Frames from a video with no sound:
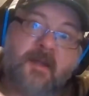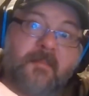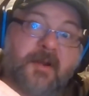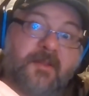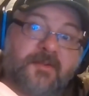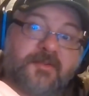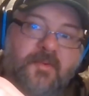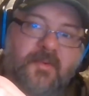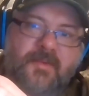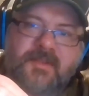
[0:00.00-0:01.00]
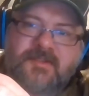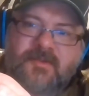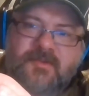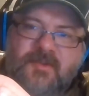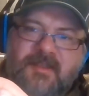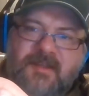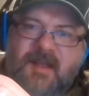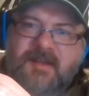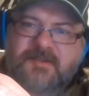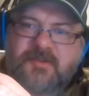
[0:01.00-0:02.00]
But it looks cool. This looks like the
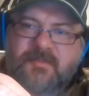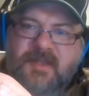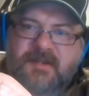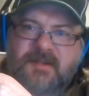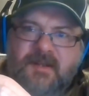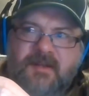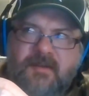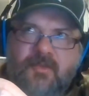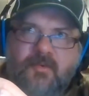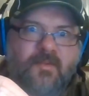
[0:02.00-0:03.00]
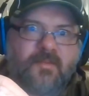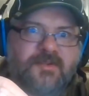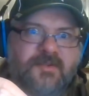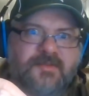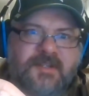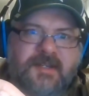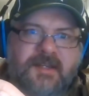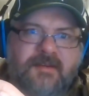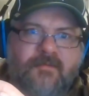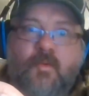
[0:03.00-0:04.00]
costume that uh, Thor was using
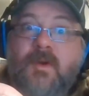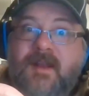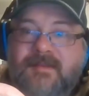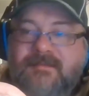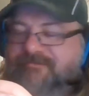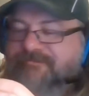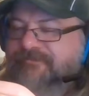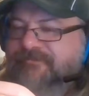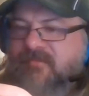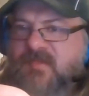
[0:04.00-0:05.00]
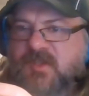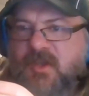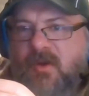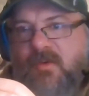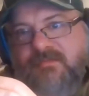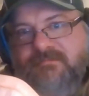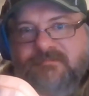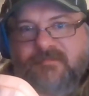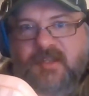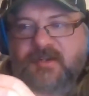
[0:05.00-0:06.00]
in Fortnite. So
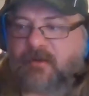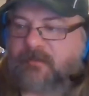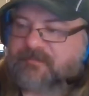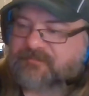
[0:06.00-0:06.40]
there you go.